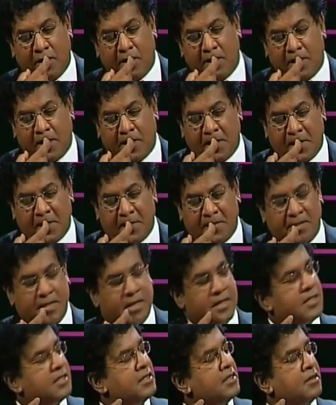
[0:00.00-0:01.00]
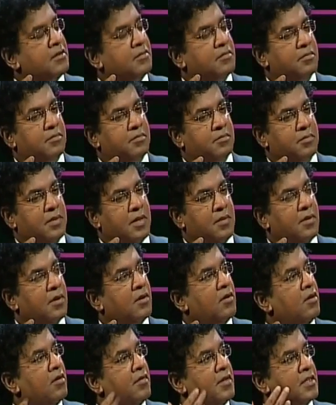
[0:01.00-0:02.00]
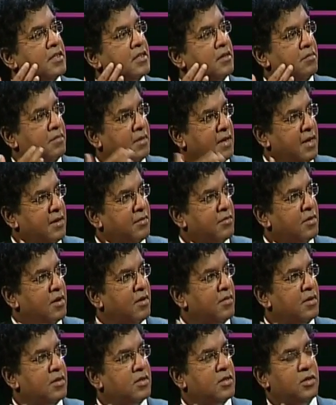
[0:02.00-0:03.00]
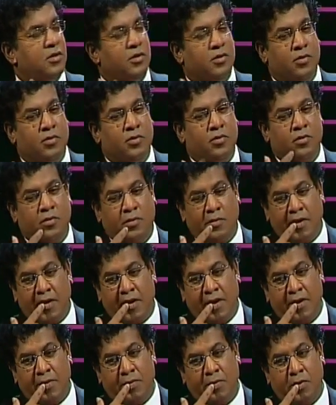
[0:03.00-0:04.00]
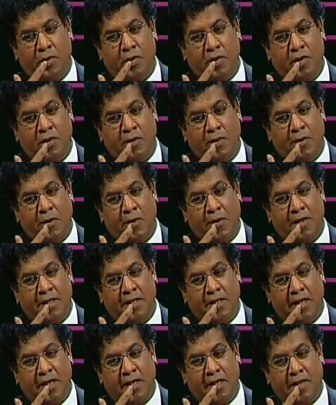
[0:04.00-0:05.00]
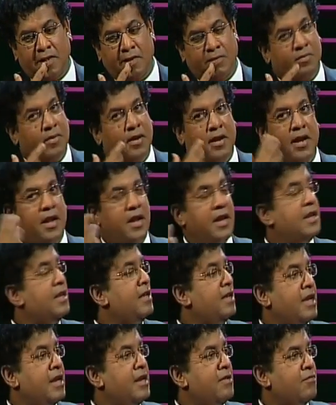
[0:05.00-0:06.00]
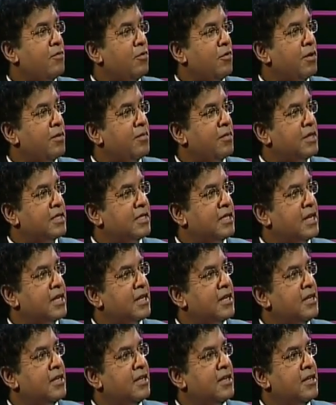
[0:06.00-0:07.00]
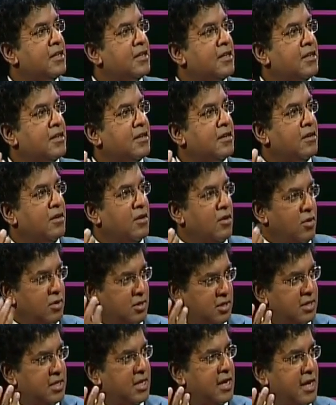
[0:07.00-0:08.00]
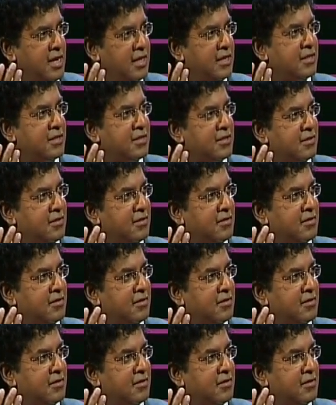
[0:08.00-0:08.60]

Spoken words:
of the areas that people always complain, probably to you, to me, and most of the lawyers, and any forum, is that lost delays.